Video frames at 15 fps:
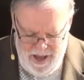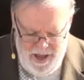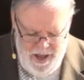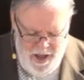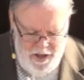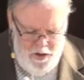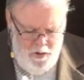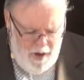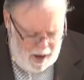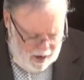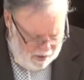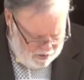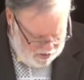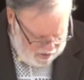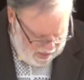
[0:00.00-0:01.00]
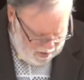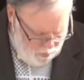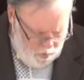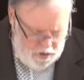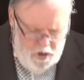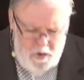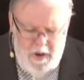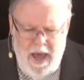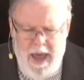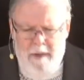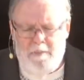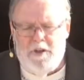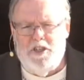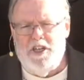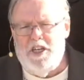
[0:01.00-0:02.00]
You got to understand when you
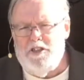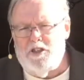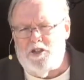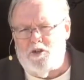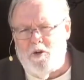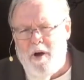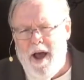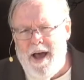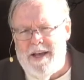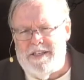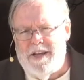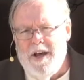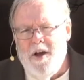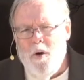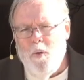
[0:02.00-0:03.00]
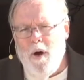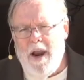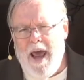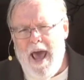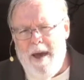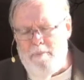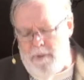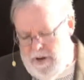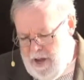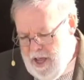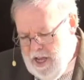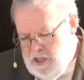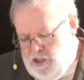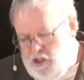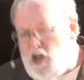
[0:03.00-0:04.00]
came to Jesus Christ, what happened,
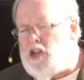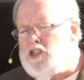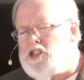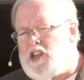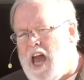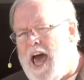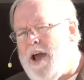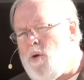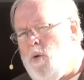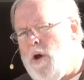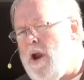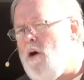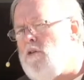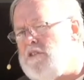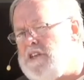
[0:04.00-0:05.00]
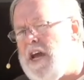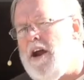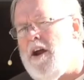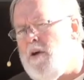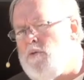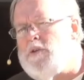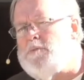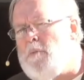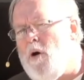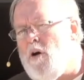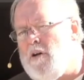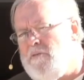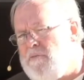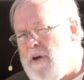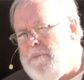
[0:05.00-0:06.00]
just like when old Terry was
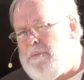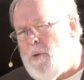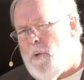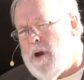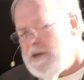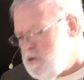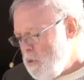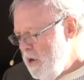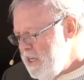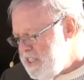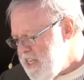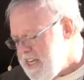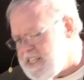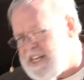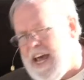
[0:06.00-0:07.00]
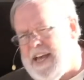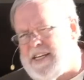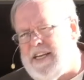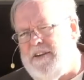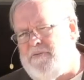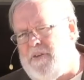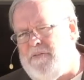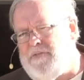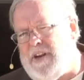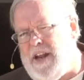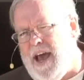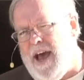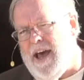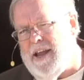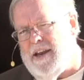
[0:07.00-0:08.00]
born, February 26,
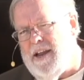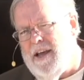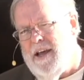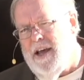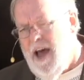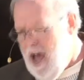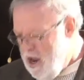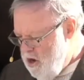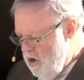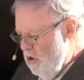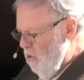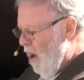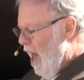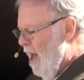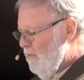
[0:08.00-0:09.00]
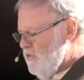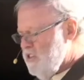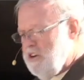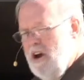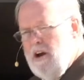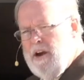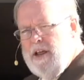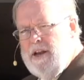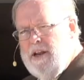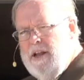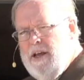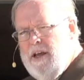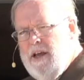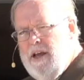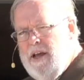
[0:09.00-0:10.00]
1959, a new life started.
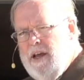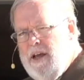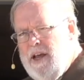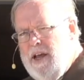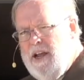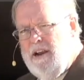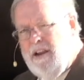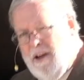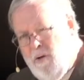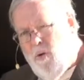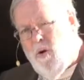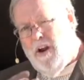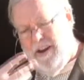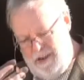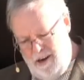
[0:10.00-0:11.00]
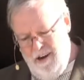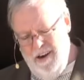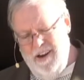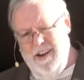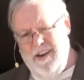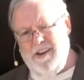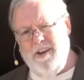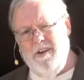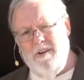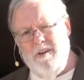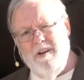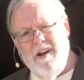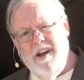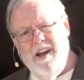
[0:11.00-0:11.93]
And look what it turned into.